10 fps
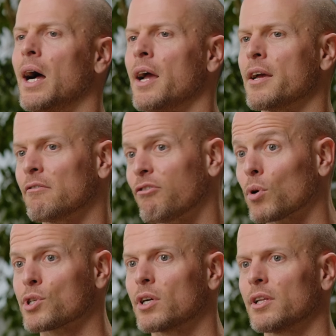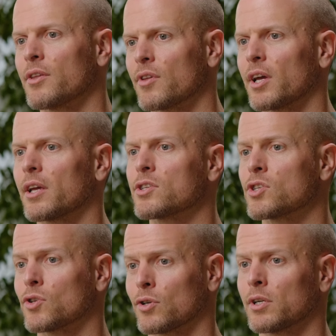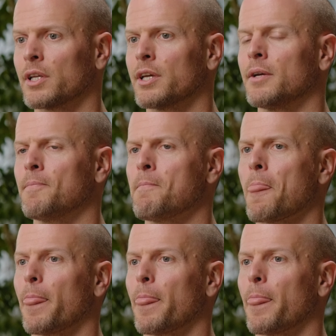i unfortunately think certainly